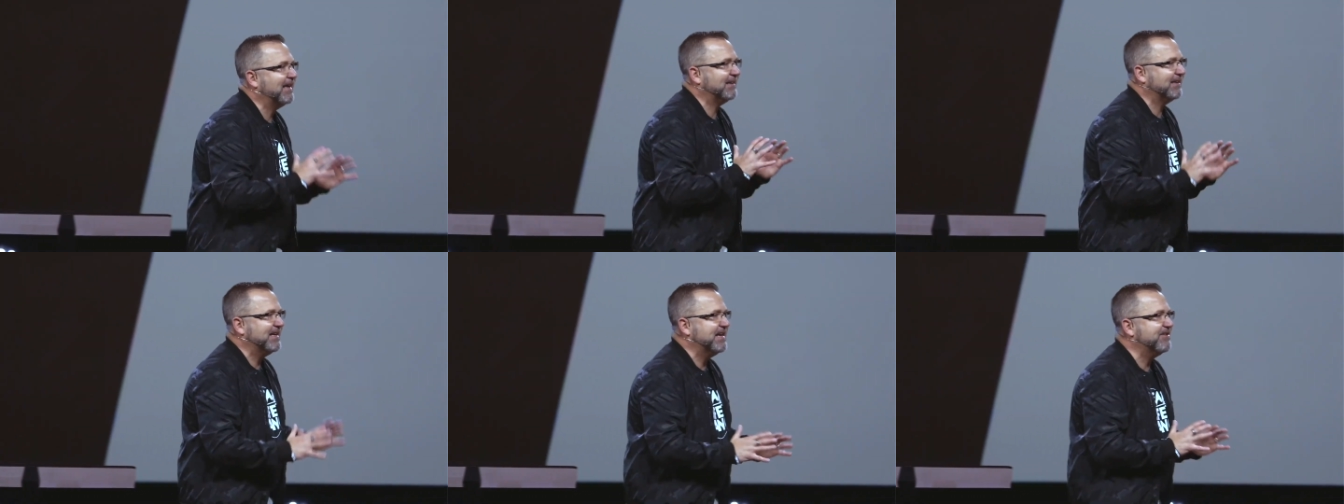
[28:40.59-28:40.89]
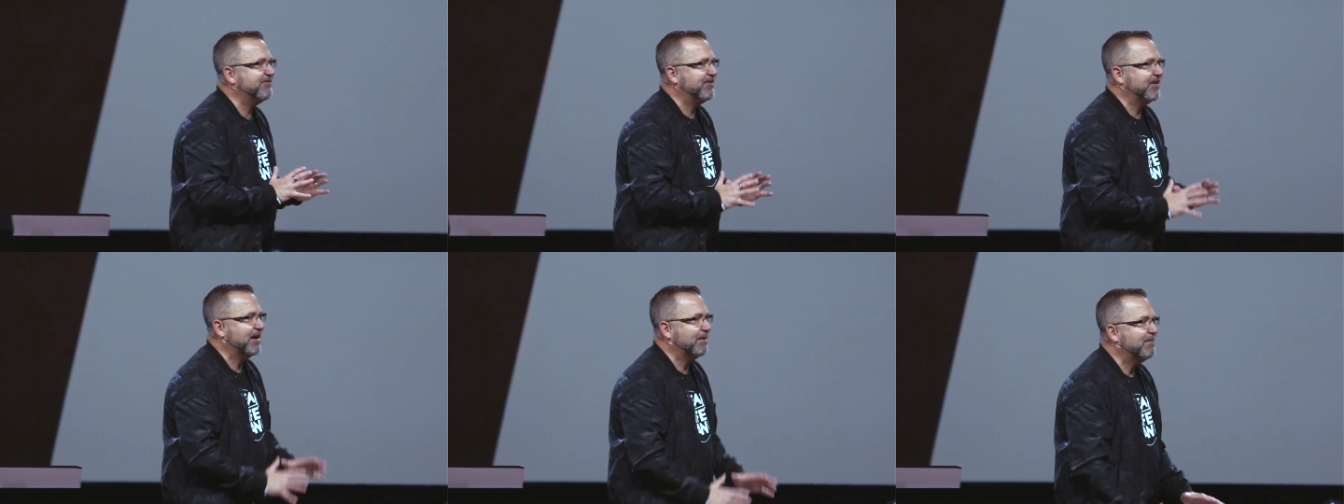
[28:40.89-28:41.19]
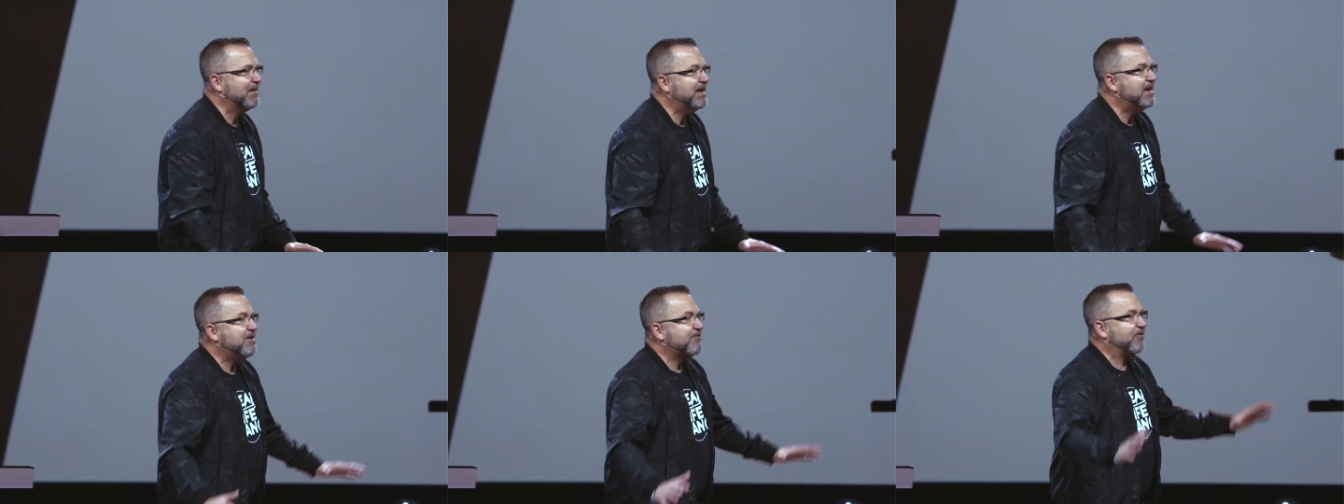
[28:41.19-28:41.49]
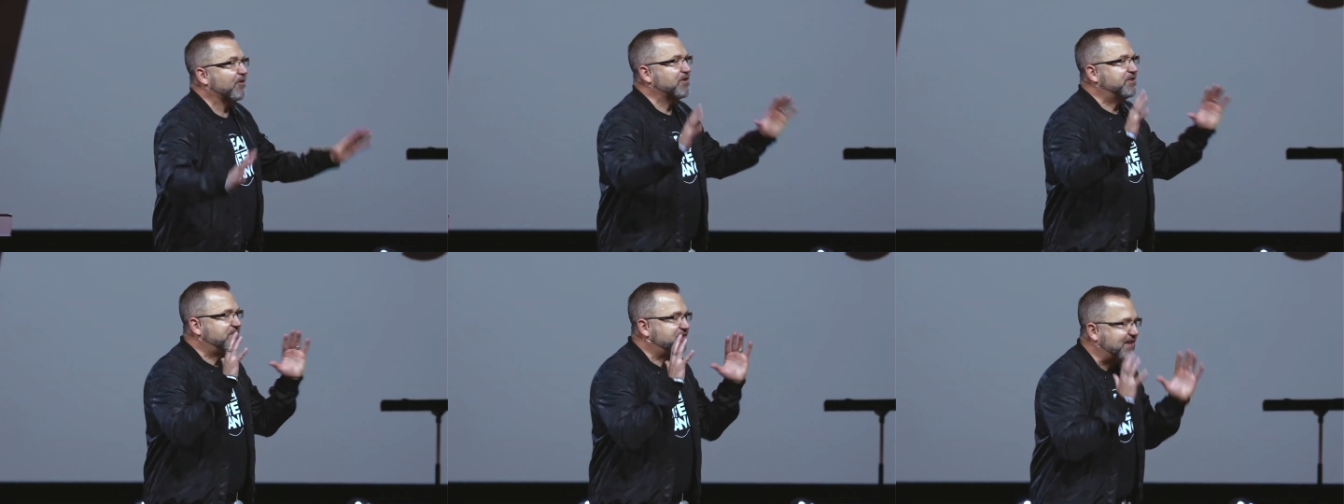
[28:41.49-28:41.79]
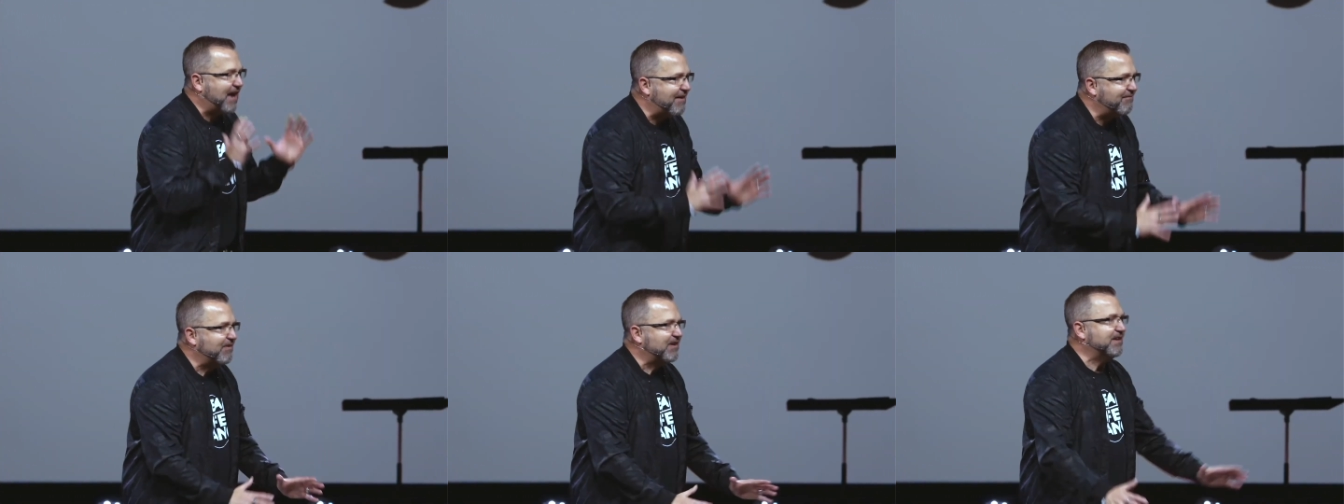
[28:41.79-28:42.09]
leave him for
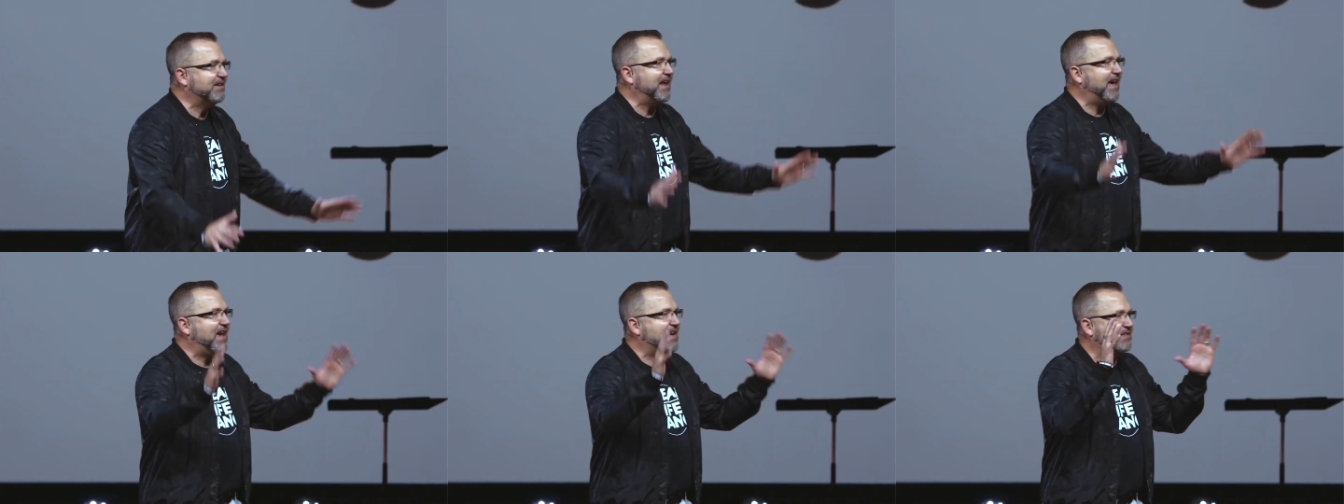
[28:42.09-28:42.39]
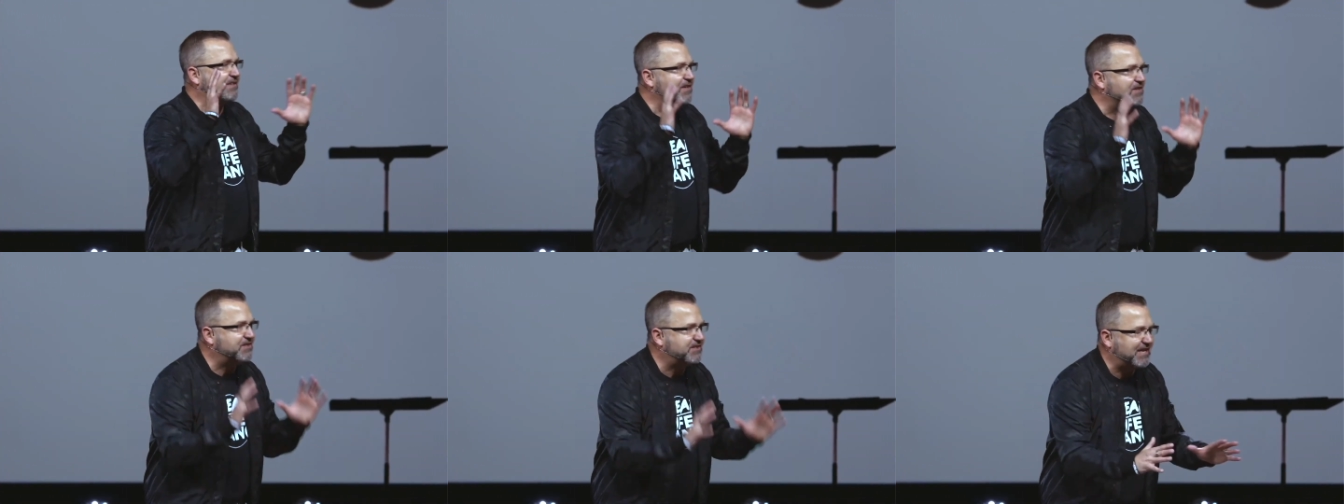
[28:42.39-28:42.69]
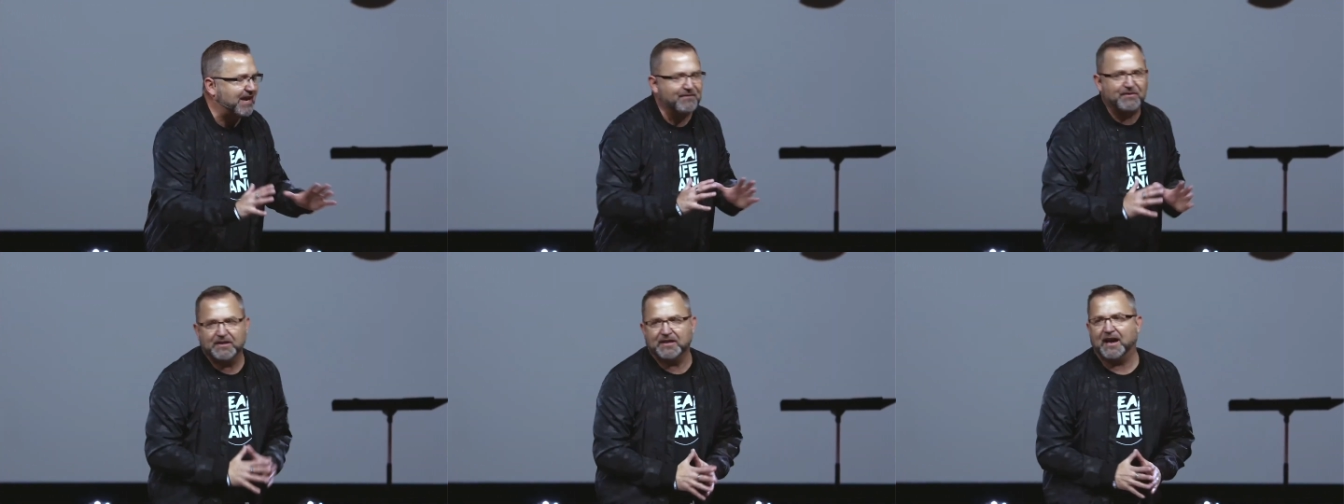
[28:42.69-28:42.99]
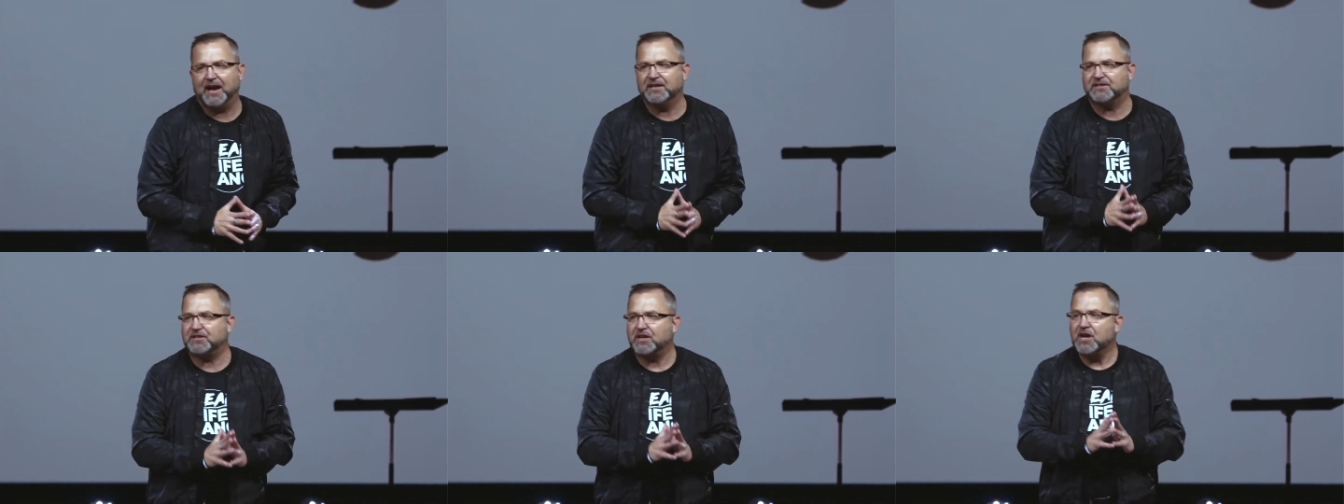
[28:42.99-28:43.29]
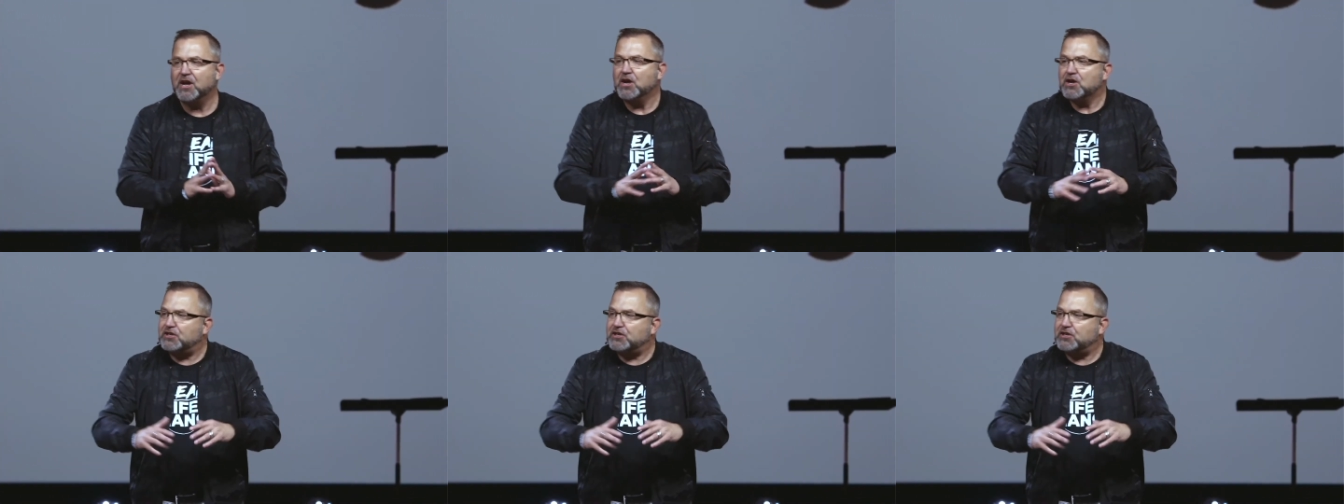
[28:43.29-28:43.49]
seven days and seven nights